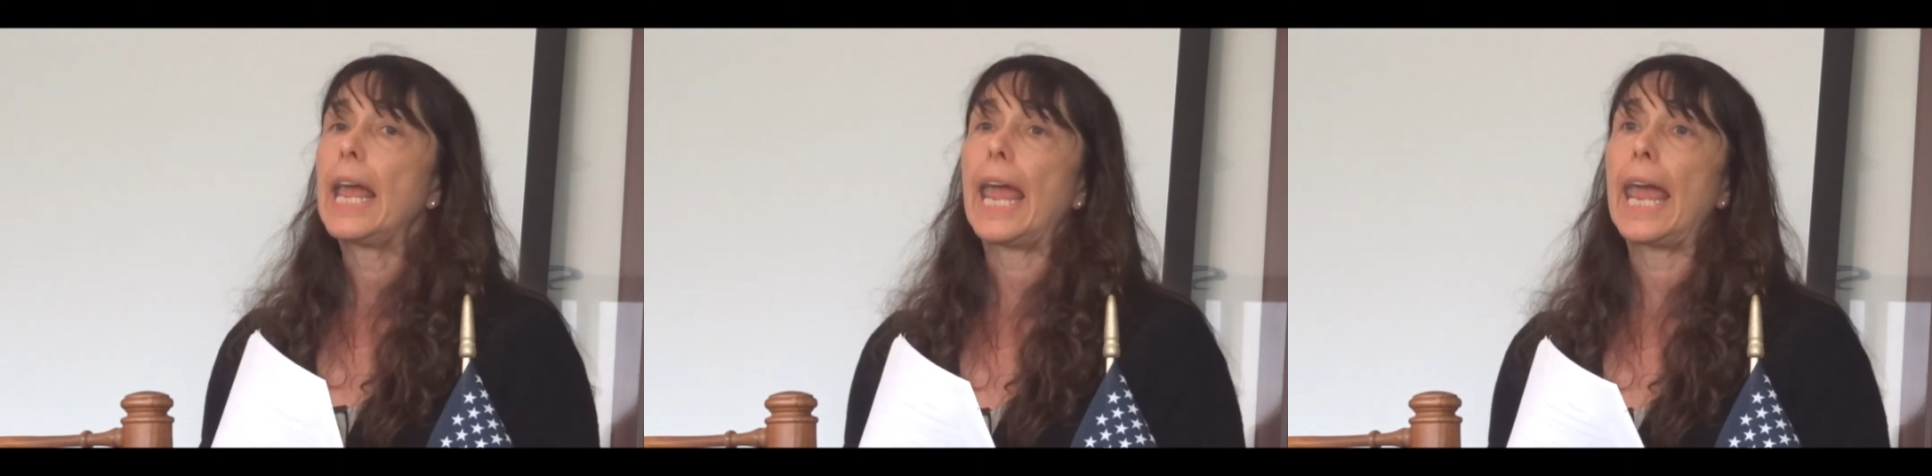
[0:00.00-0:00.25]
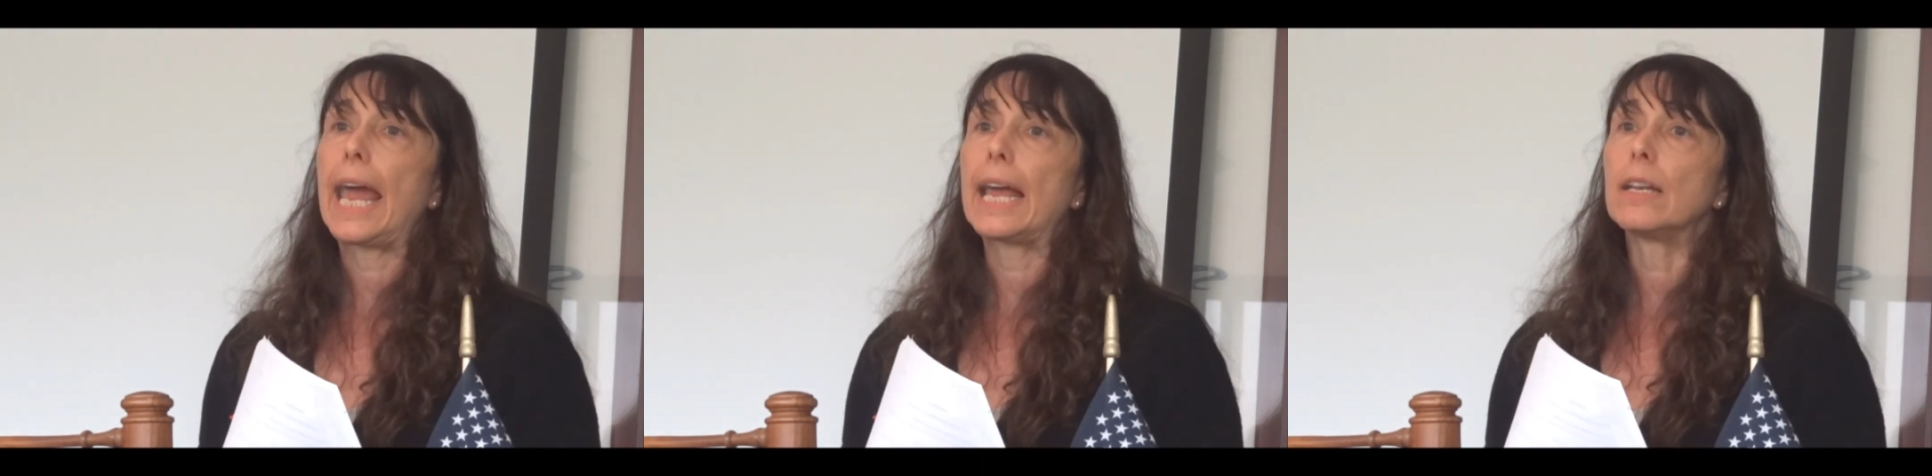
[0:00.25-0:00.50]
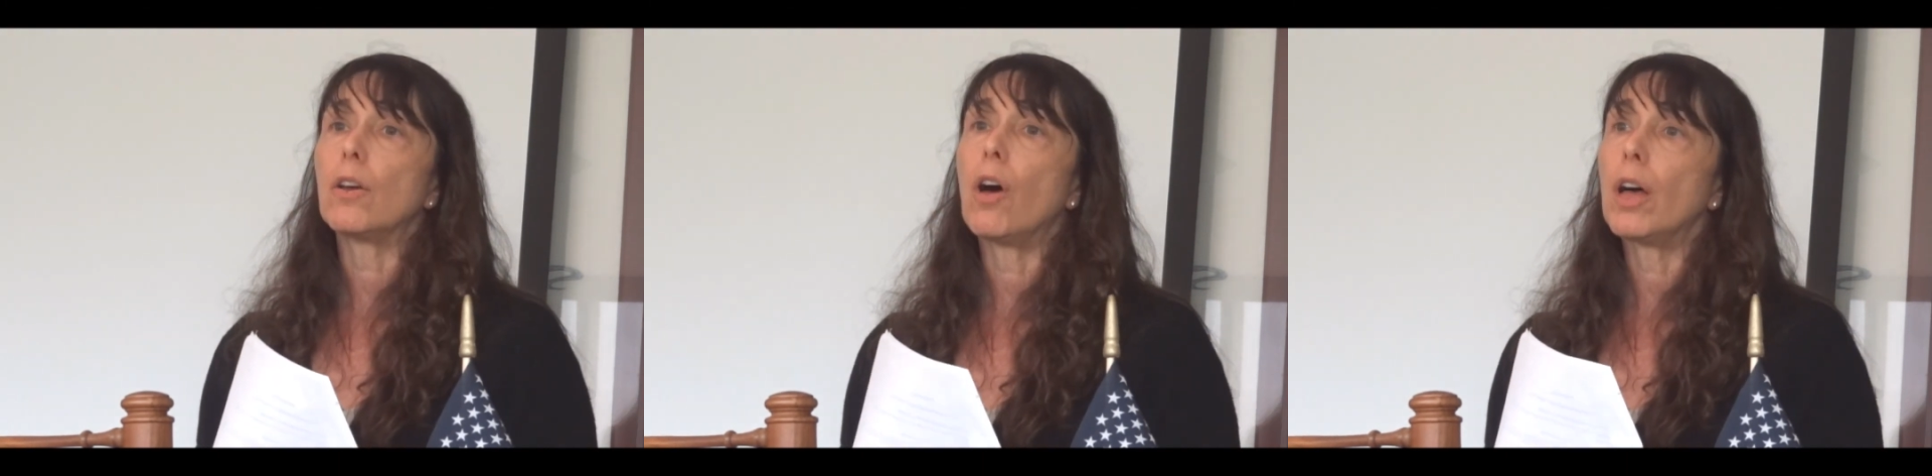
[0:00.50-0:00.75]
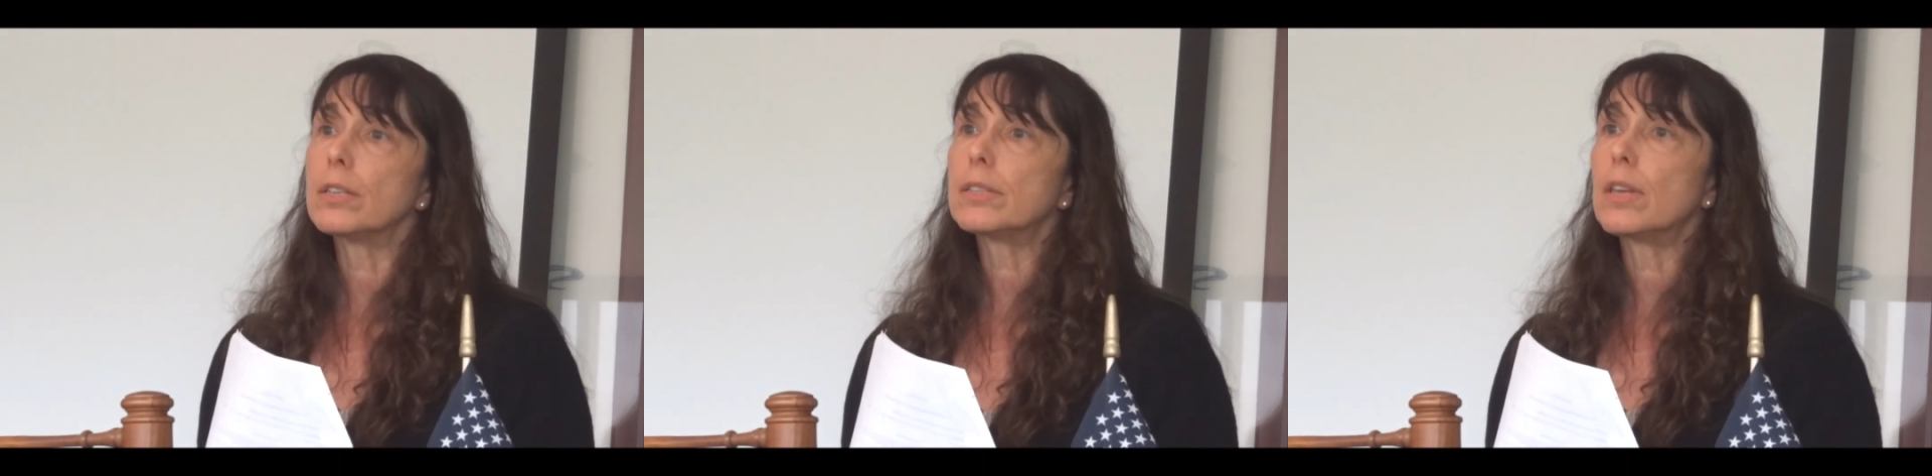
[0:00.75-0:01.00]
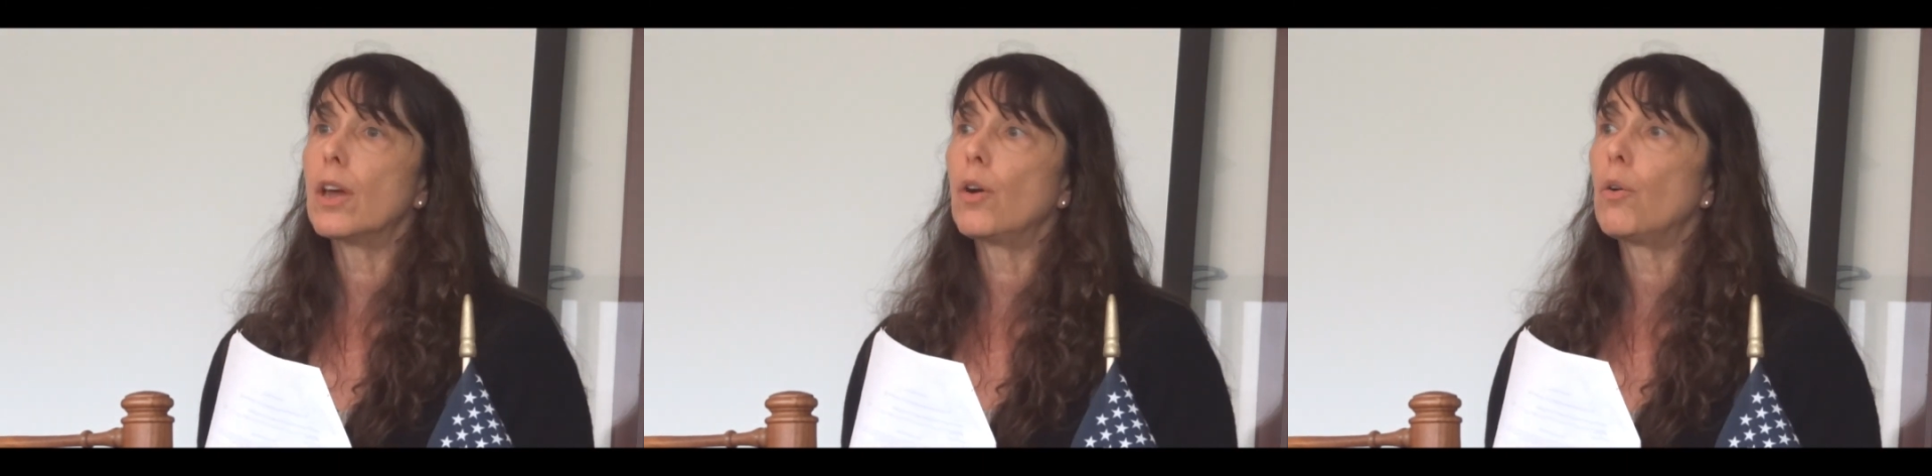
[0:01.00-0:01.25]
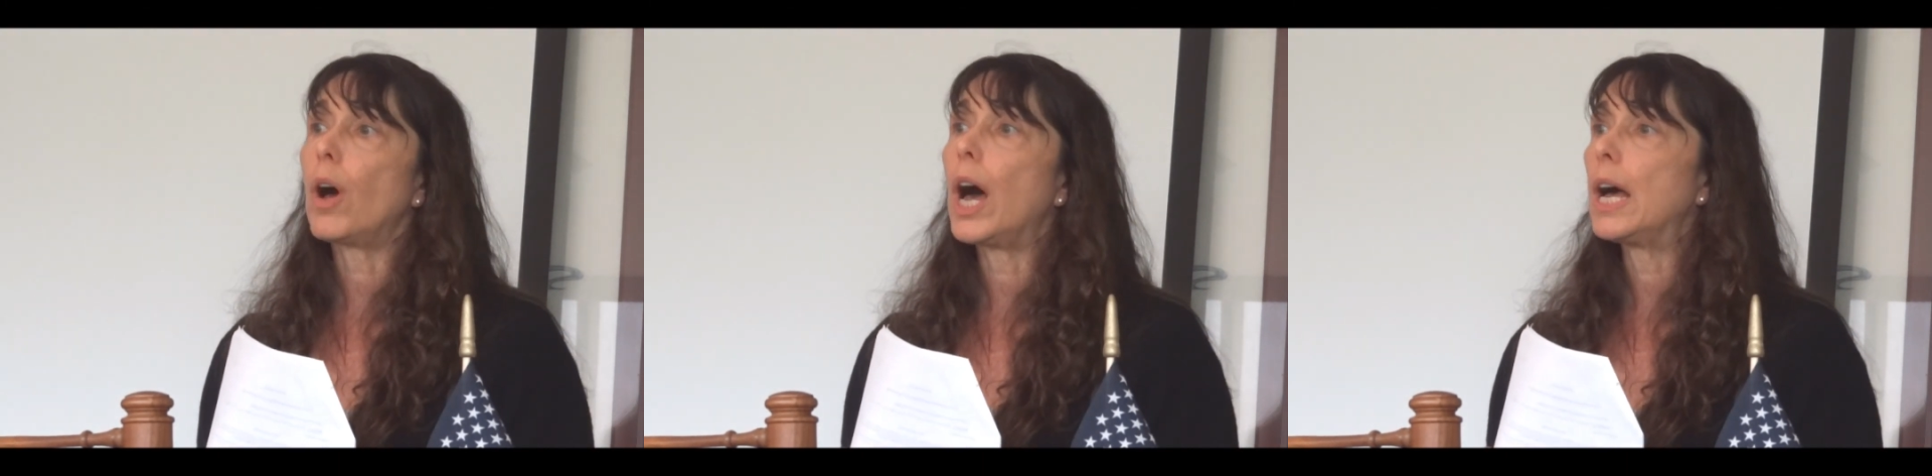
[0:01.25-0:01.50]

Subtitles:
and also